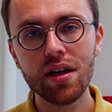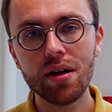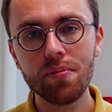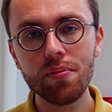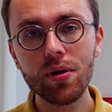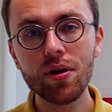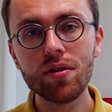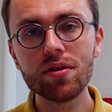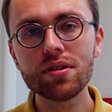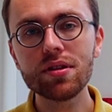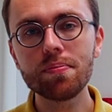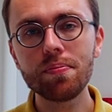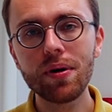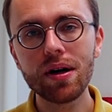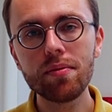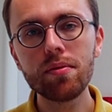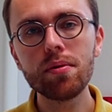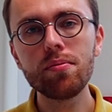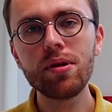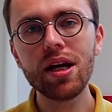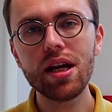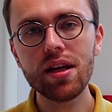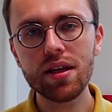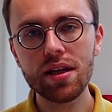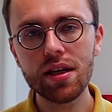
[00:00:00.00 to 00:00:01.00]
Because
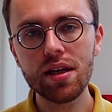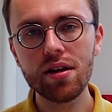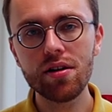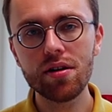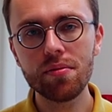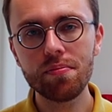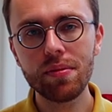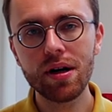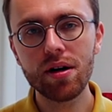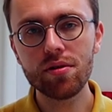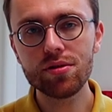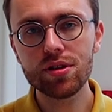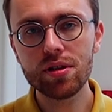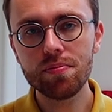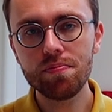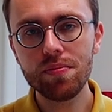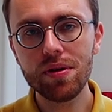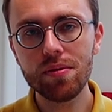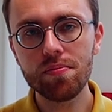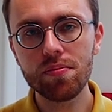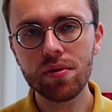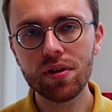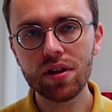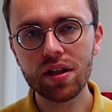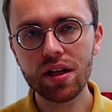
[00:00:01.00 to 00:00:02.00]
probably I care about the
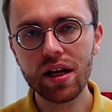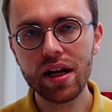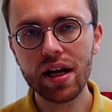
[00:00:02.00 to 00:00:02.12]
people.